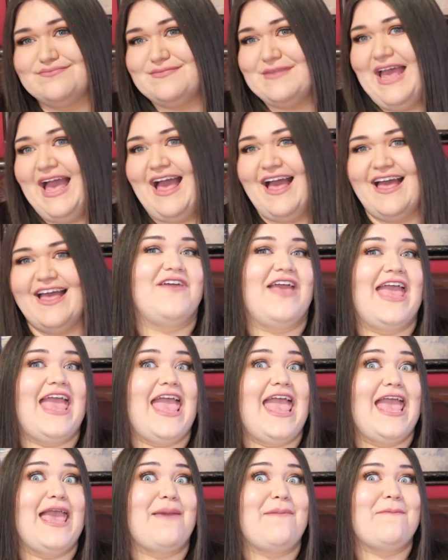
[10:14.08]
yeah, like
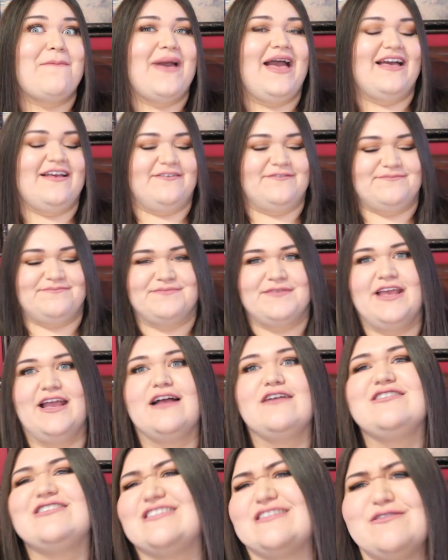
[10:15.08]

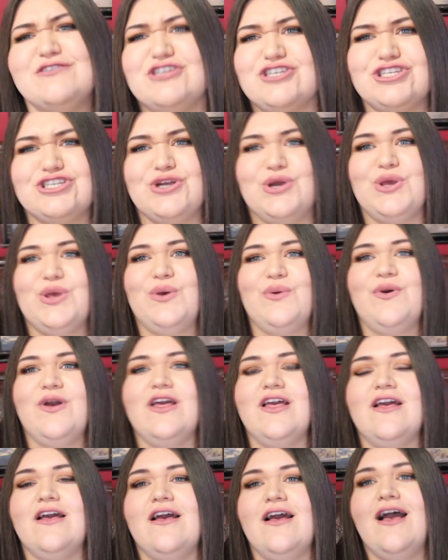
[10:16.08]
I'm just gonna show you.
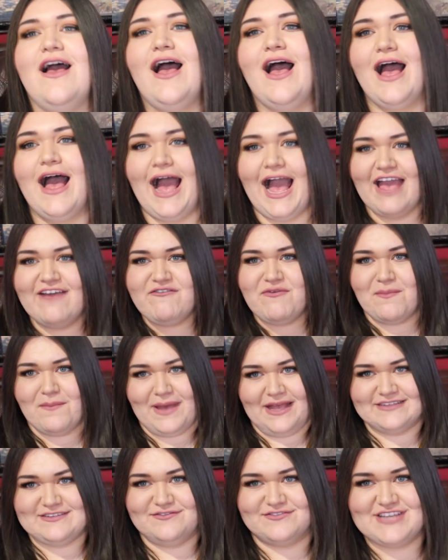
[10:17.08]
I have a
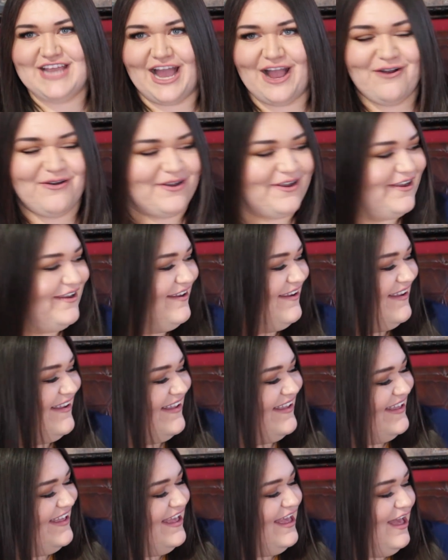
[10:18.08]
massive tower
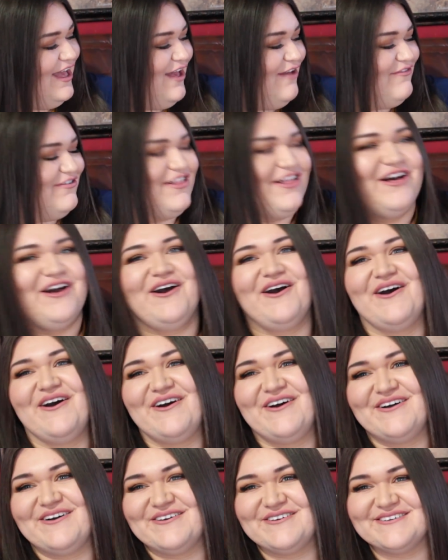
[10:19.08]
of
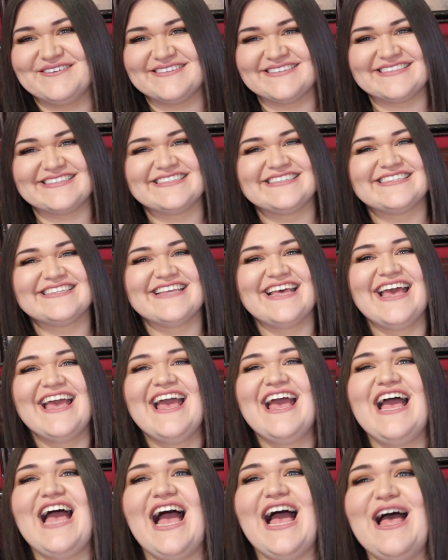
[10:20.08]

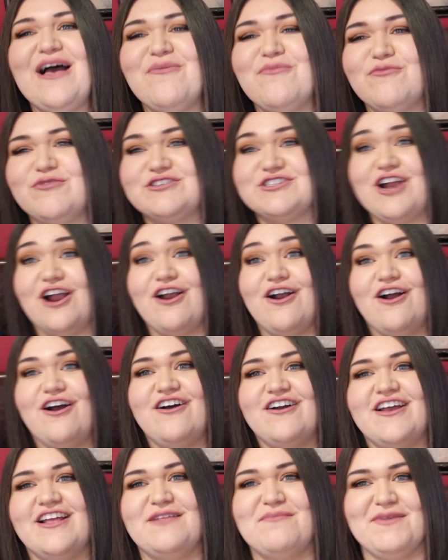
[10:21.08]
clothes, which are
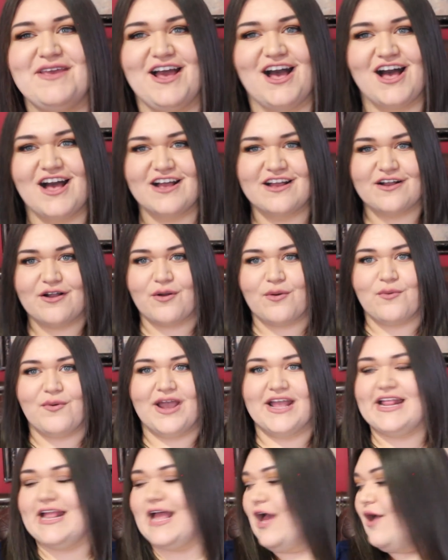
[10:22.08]
all gonna be hung
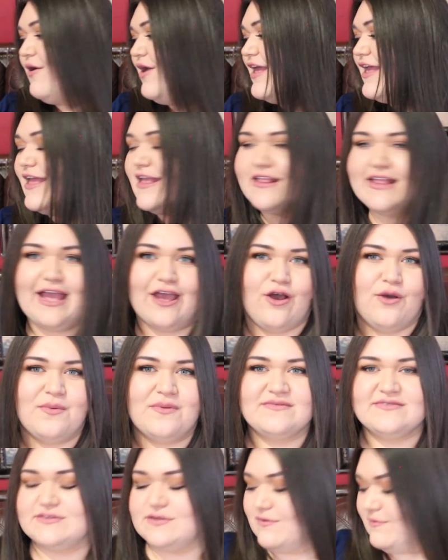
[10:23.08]
right now, and I hope
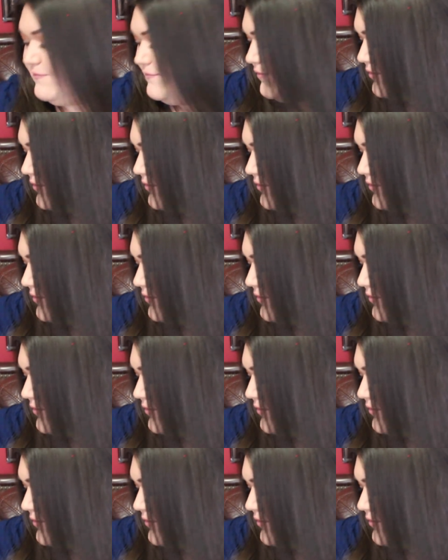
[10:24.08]
I'm still